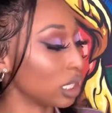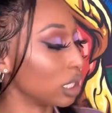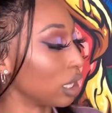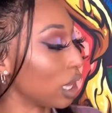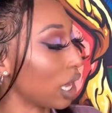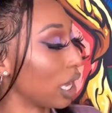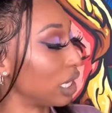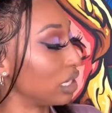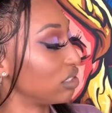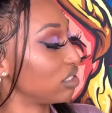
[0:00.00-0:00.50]
of
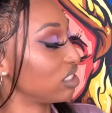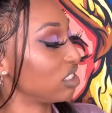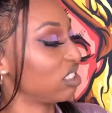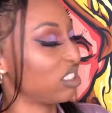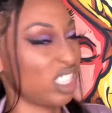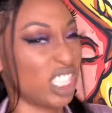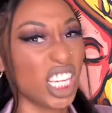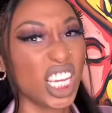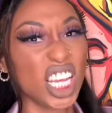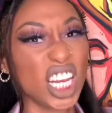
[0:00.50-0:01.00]

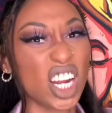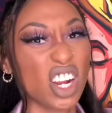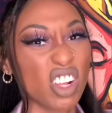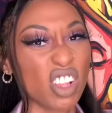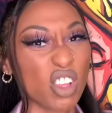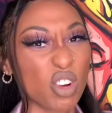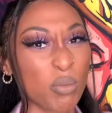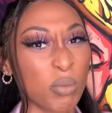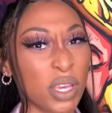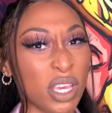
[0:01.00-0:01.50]
like dig in there a
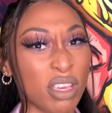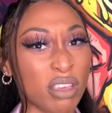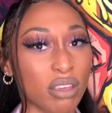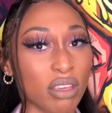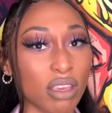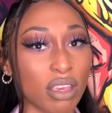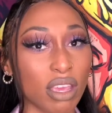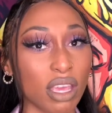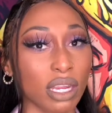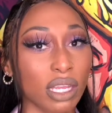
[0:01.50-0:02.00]
little
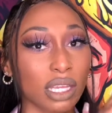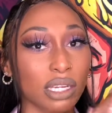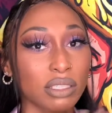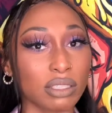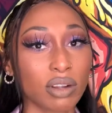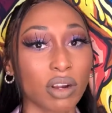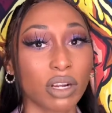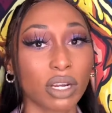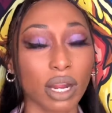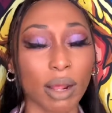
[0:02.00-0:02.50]
bit and get it
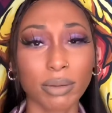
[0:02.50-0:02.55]
started.